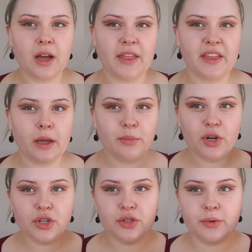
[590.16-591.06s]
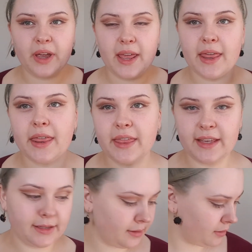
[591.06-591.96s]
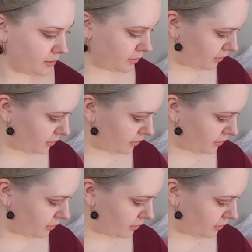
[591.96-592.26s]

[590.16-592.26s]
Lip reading: I think I'm going to do a thin